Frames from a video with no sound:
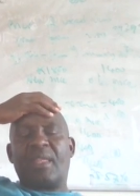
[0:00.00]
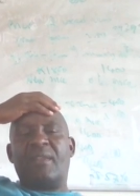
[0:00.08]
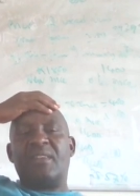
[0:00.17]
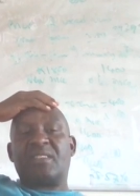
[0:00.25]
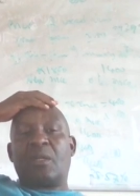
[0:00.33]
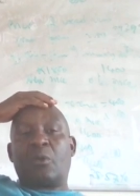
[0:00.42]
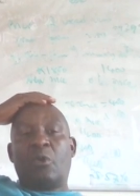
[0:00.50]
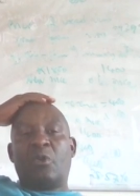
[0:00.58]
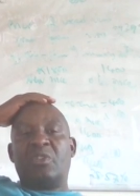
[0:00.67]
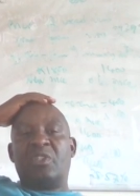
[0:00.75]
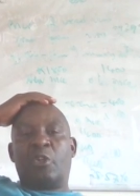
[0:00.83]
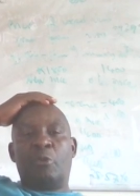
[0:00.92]
These are
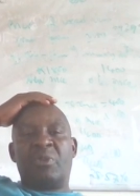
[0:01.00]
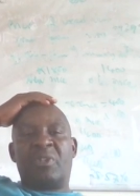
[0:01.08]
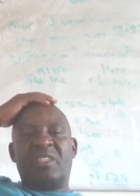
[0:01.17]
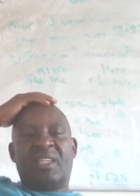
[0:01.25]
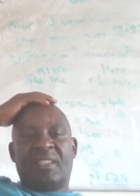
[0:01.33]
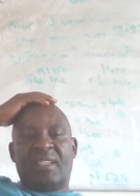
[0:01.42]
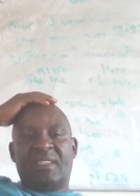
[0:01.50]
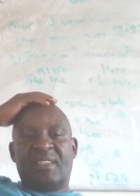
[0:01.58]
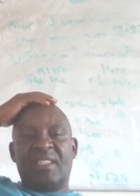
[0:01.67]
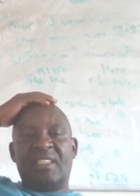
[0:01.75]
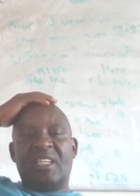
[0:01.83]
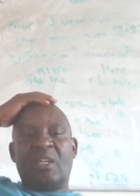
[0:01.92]
called economic indicators
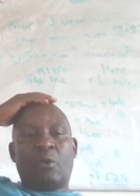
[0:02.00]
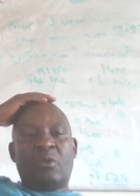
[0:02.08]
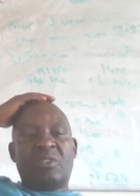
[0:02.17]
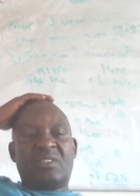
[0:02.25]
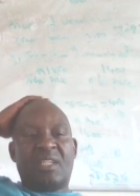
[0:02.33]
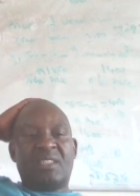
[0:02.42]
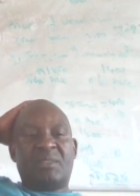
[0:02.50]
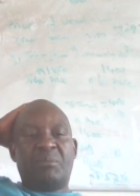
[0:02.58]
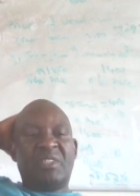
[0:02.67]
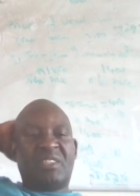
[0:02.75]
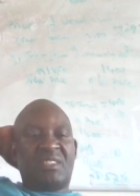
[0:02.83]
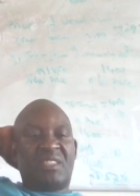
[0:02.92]
and include such
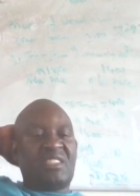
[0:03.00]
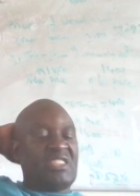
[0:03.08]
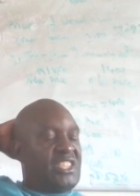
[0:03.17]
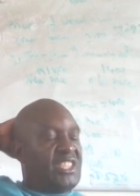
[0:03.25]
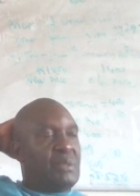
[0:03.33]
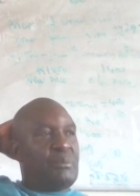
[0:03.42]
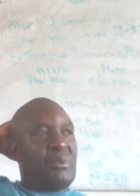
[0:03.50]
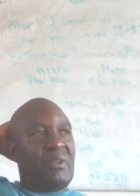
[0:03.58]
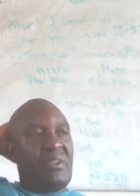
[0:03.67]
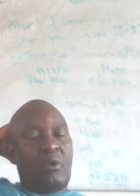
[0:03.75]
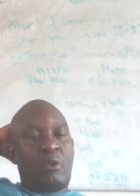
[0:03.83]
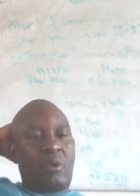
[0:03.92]
measures as
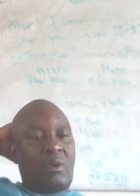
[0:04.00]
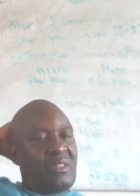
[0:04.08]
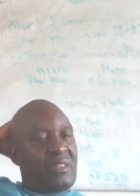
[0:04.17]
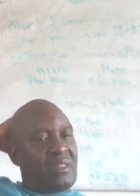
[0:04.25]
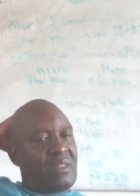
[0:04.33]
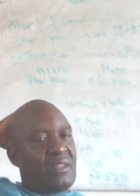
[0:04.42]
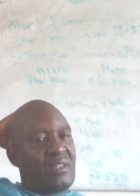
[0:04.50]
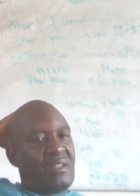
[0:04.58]
GDP growth.